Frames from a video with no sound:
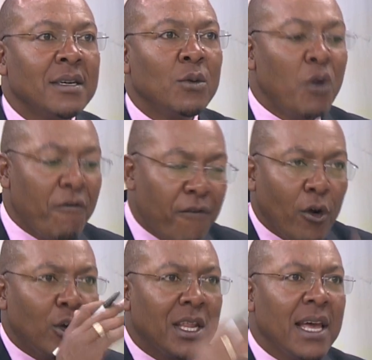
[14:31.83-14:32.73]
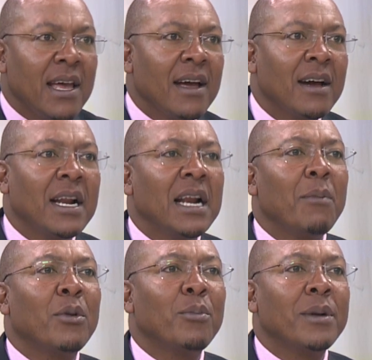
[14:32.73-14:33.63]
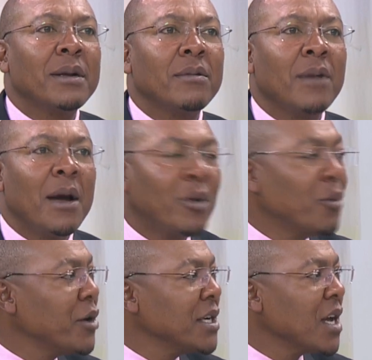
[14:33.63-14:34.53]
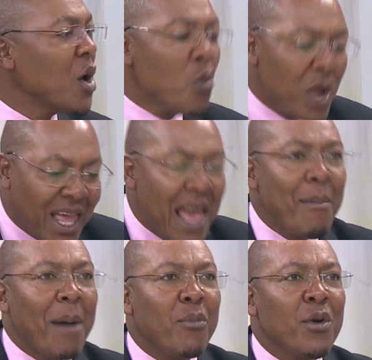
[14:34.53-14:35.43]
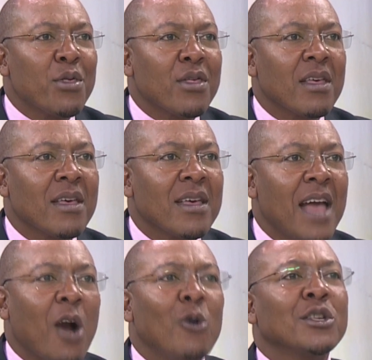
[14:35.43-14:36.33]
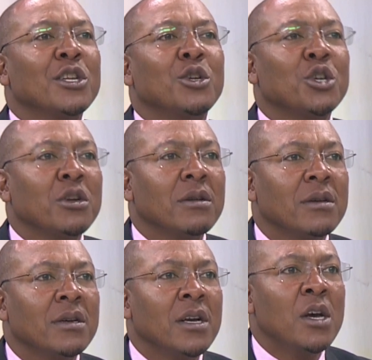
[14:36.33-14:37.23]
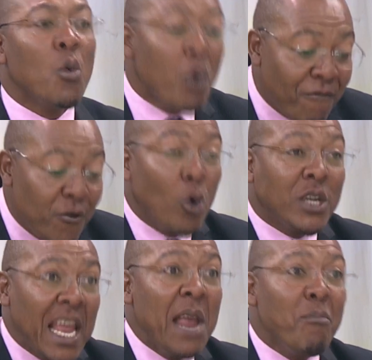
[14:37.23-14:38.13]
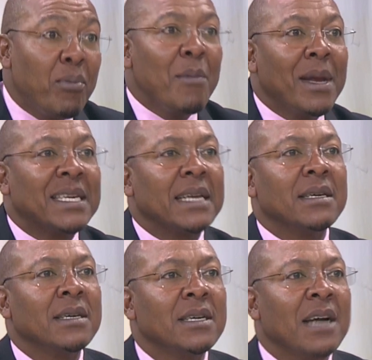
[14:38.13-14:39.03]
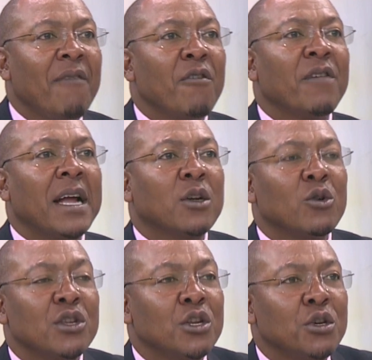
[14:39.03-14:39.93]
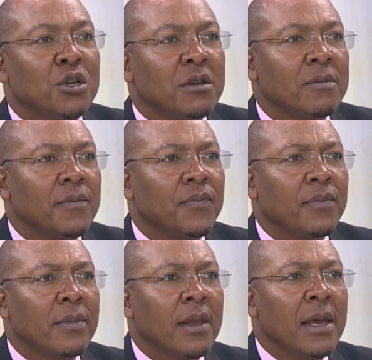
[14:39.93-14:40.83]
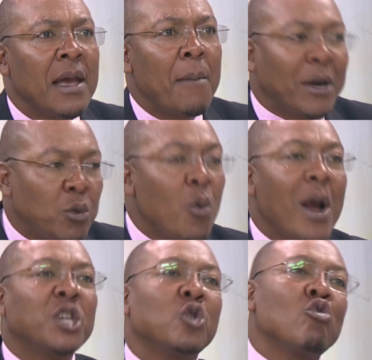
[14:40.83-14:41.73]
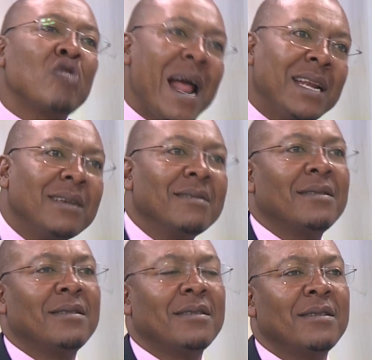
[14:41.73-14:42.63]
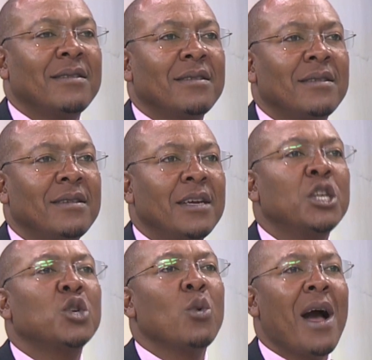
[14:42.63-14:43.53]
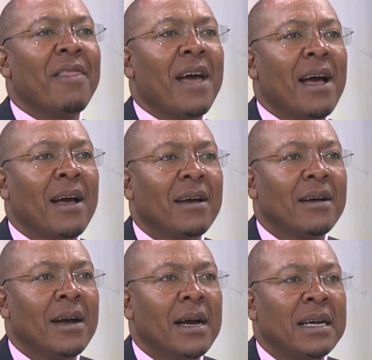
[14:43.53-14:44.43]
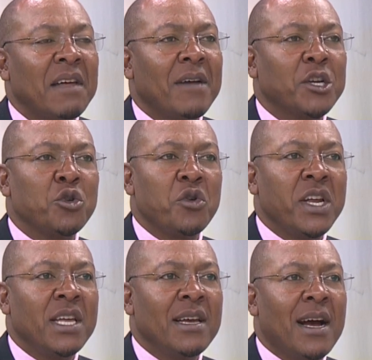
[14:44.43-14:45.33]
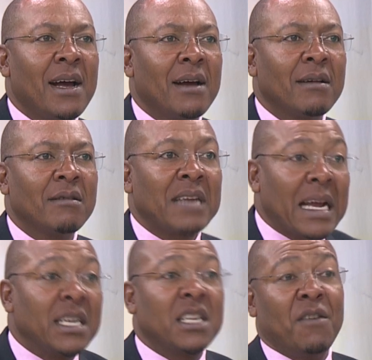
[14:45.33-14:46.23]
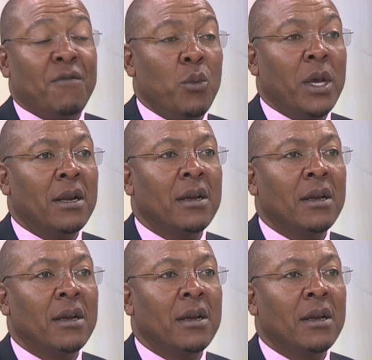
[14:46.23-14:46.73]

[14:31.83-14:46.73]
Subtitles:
We followed the Kriegler blueprint. We came up with a constitution. We've not implemented half of that constitution. But we want to run into other diversionary tactics, if you will.